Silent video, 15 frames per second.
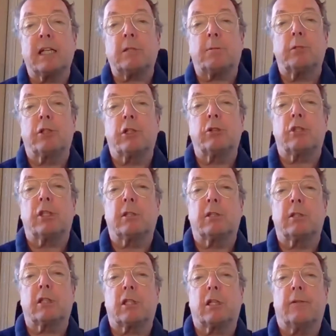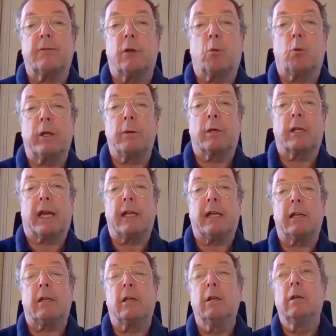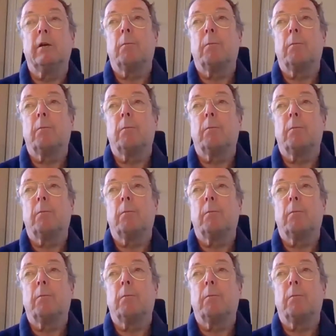mass producing the stuff that we were getting